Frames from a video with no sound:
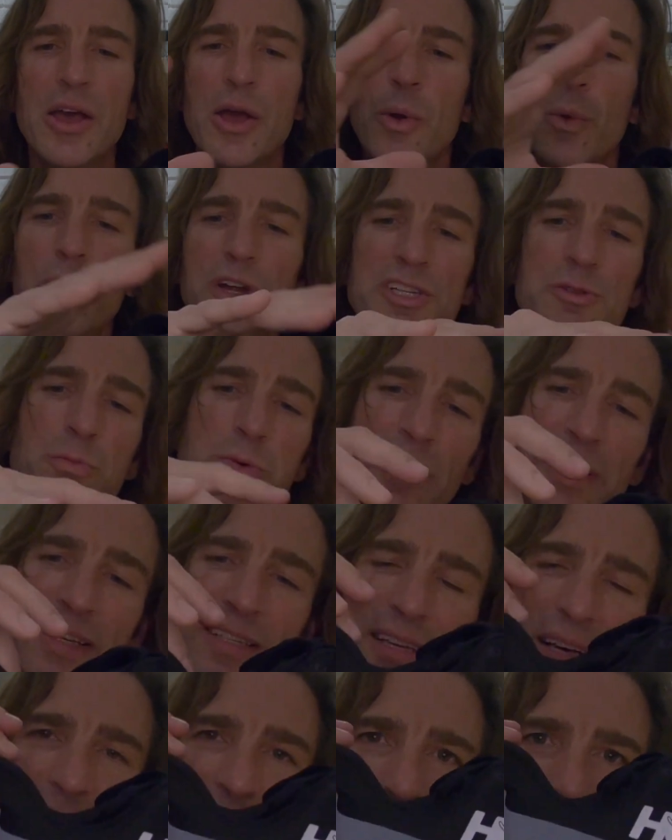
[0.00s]
Which
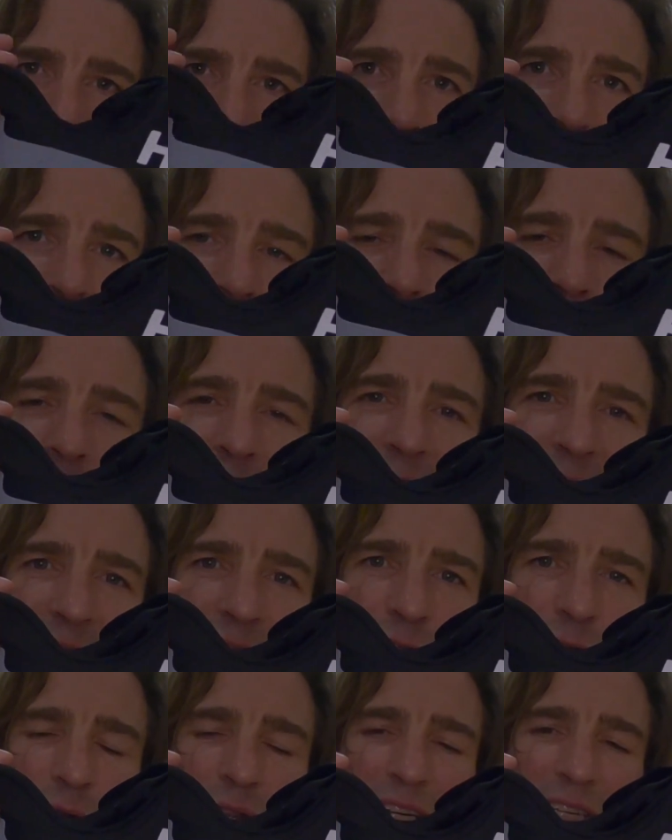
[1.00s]
brings us back
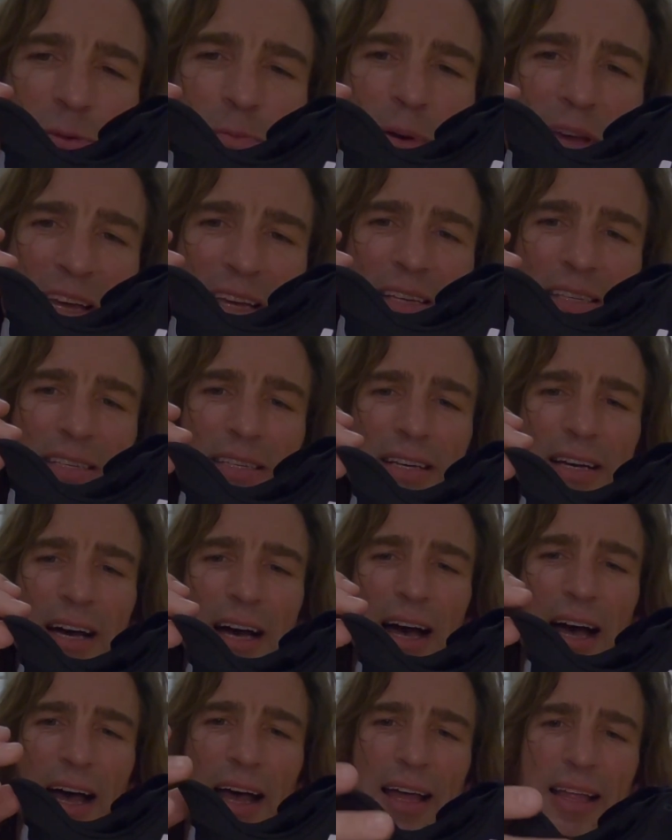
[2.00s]
to this piece.
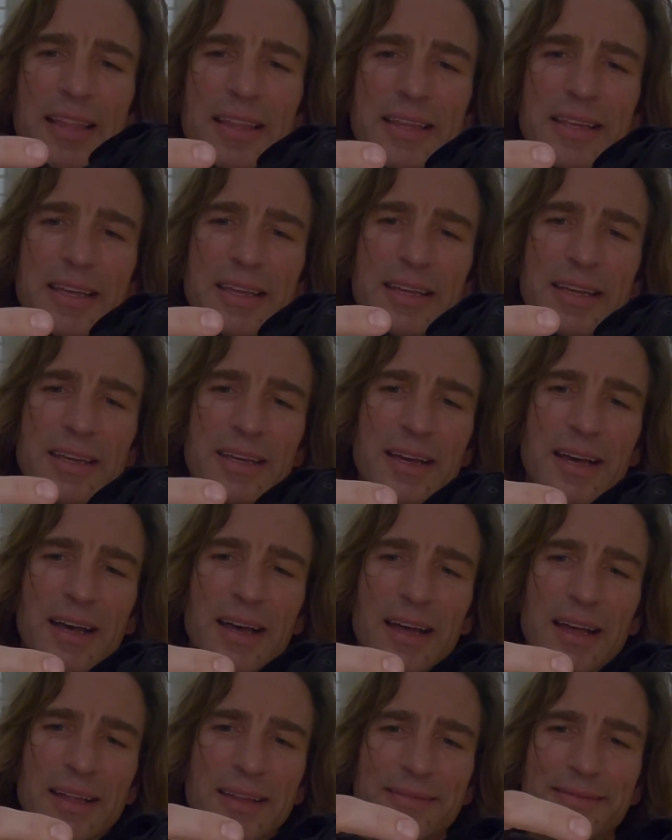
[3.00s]

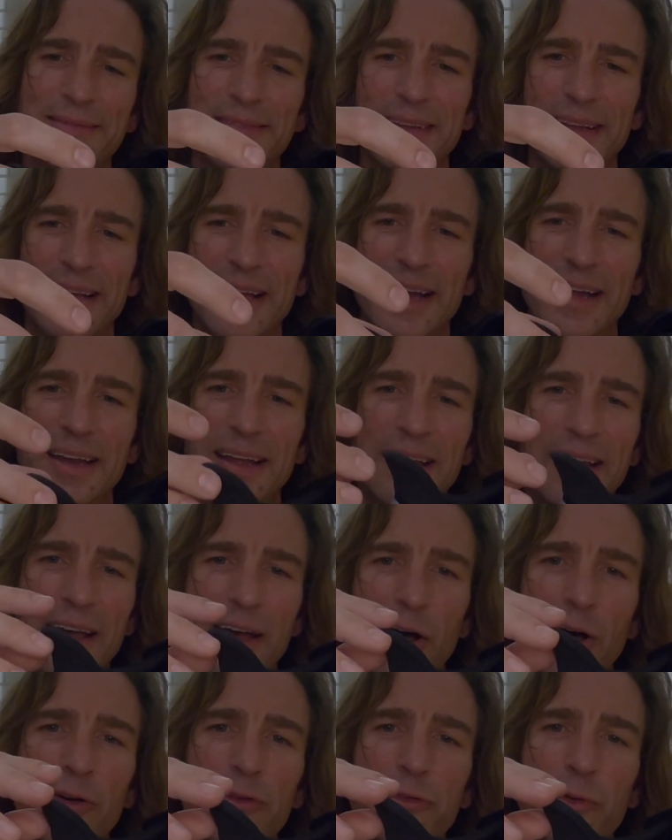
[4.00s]
The kind of
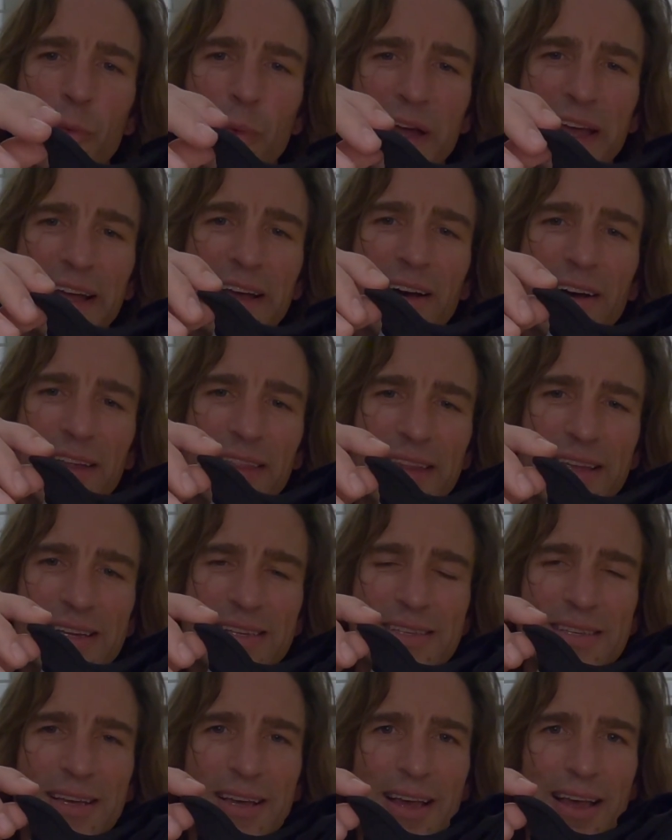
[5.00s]
elf wing on
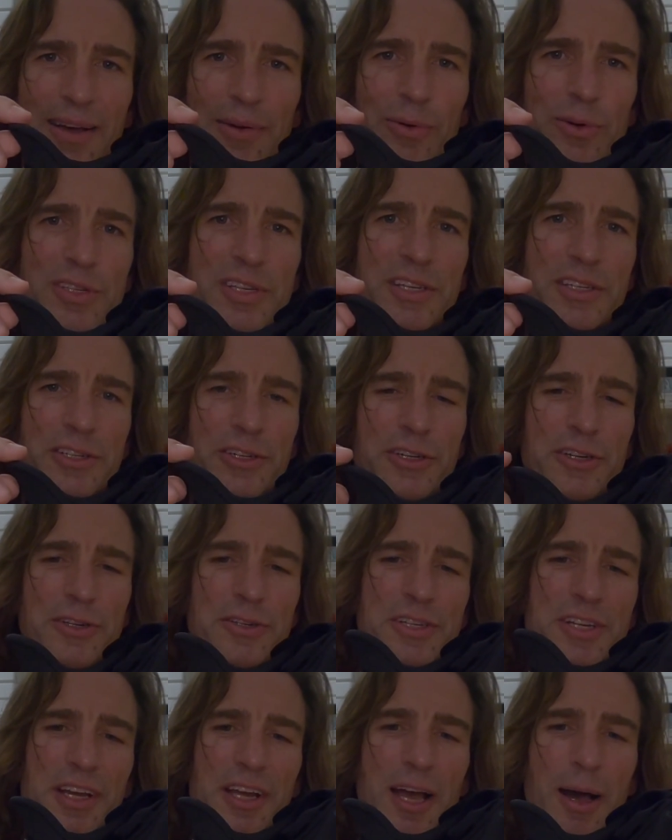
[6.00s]
this was
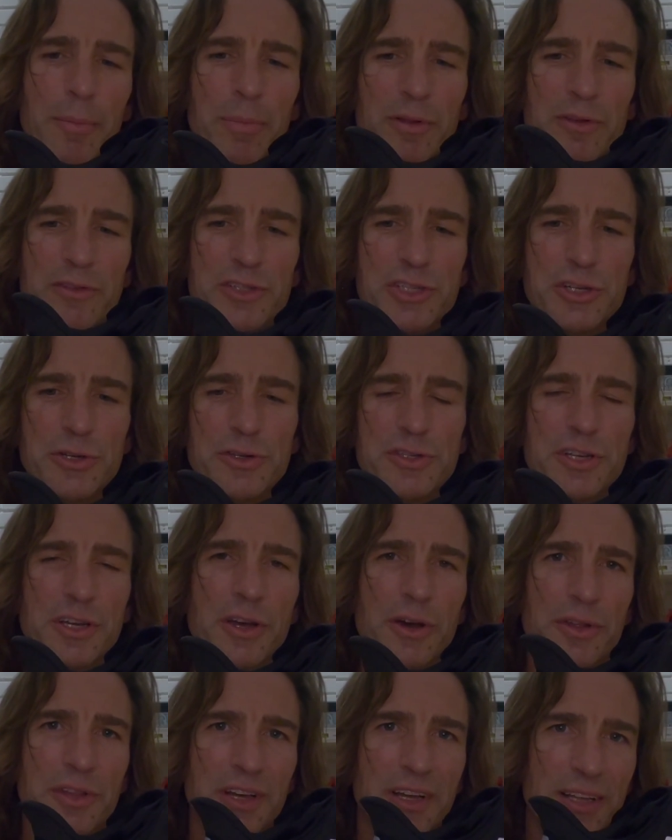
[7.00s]
introduced a couple of shoes
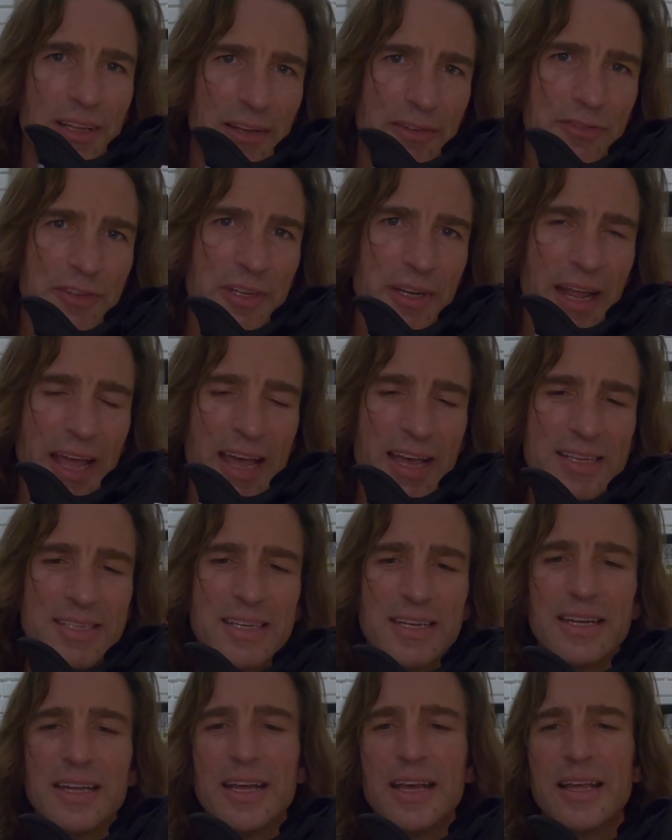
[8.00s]
ago. The Clifton has
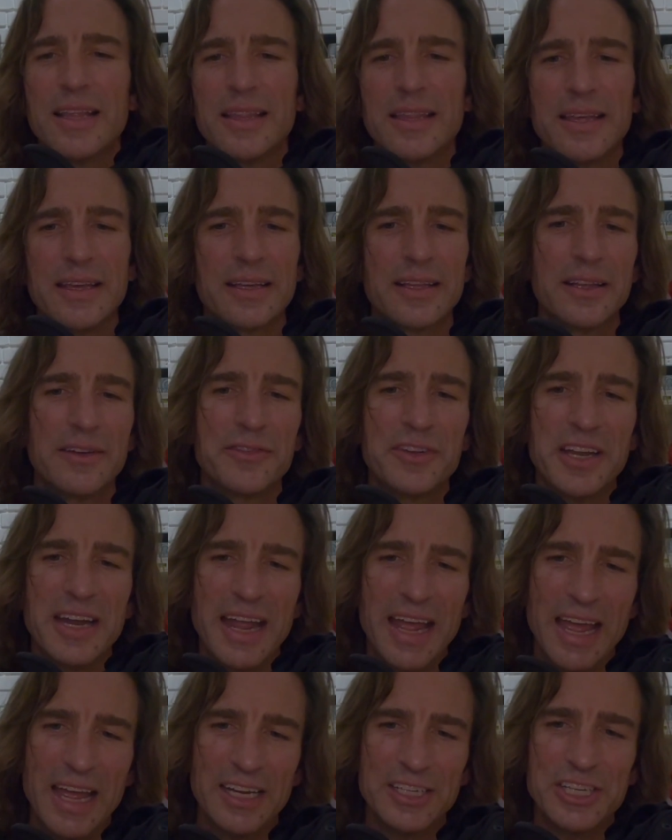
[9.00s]
it, the
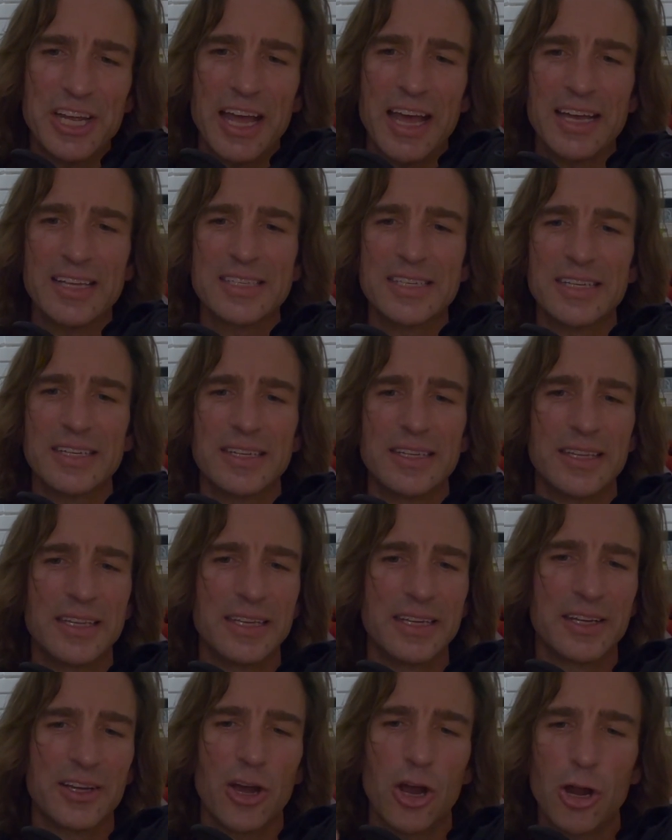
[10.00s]
Clifton Edge has it,
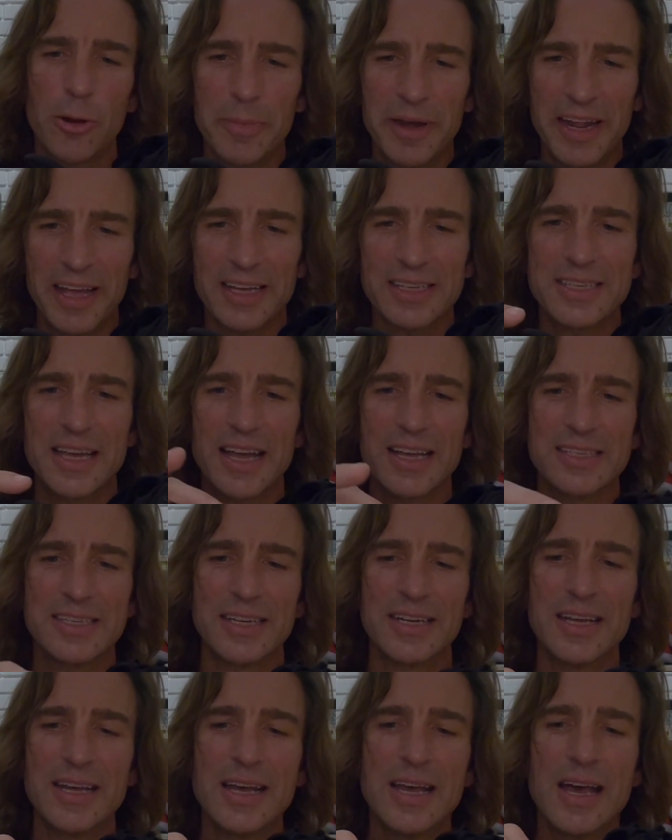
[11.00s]
the Carbon X has it.